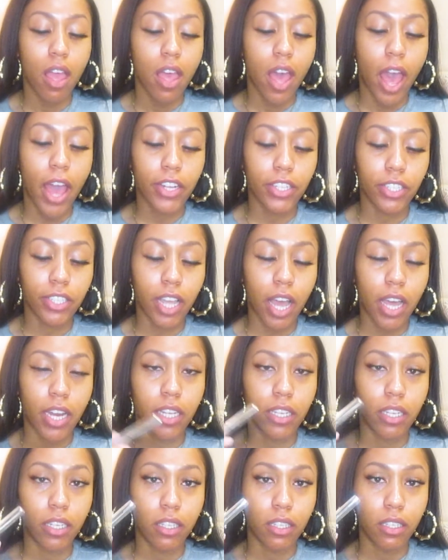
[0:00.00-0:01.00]
I just kind
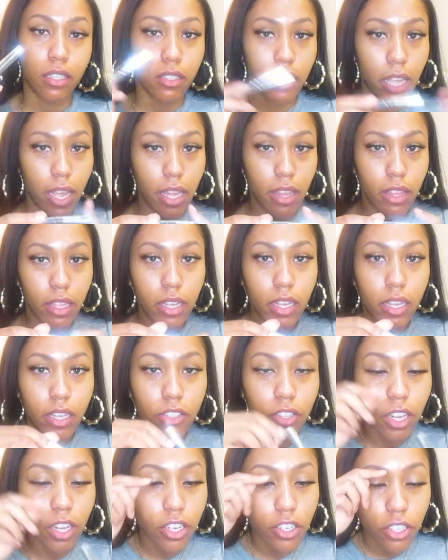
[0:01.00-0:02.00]
of take this,
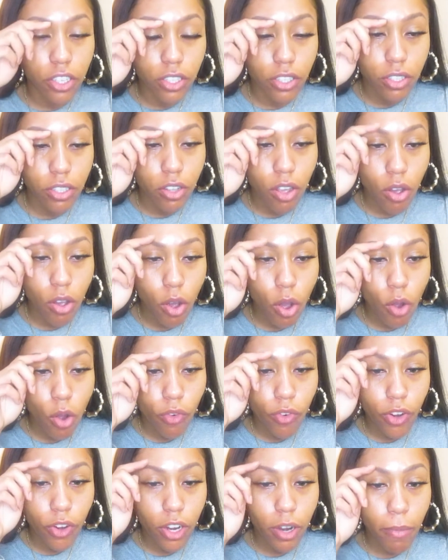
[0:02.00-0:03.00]
trying to just go
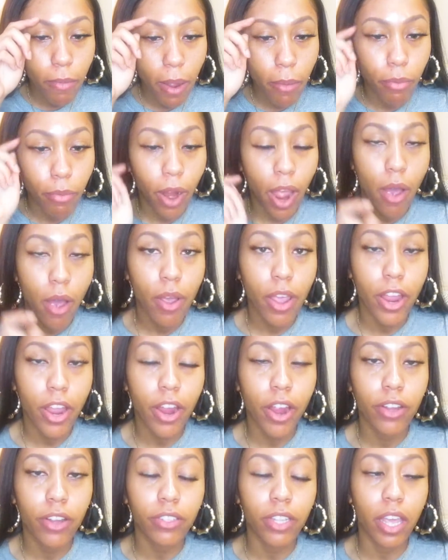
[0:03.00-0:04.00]
over my brow
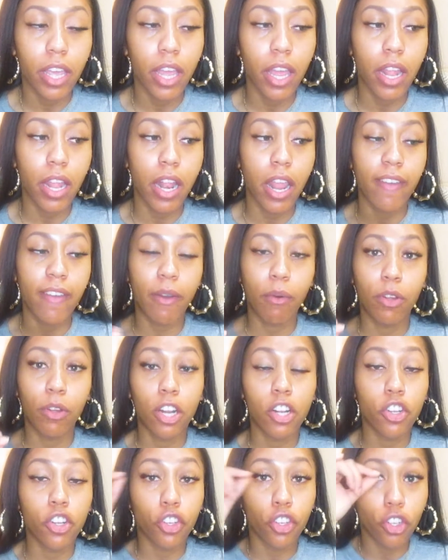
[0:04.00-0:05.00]
hairs, and if I
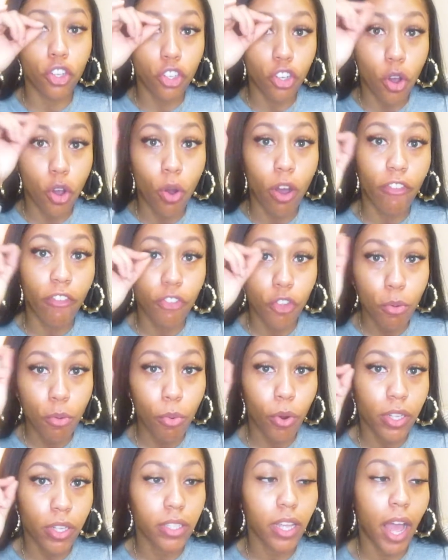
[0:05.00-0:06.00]
want to go a few
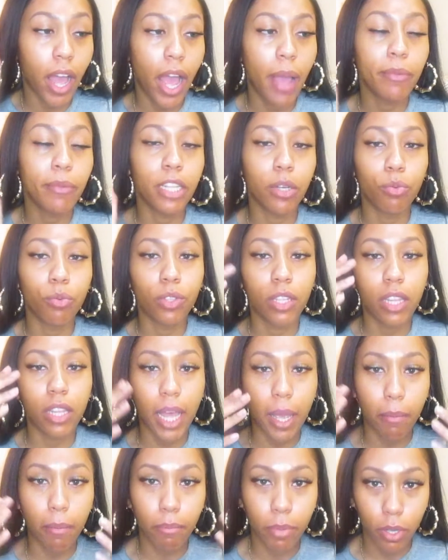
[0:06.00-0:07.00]
more times, it really
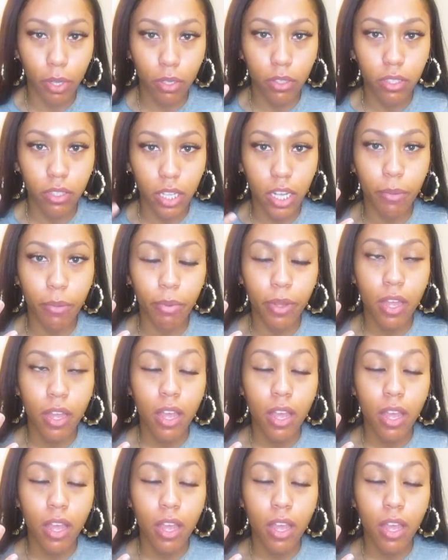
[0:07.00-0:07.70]
like builds up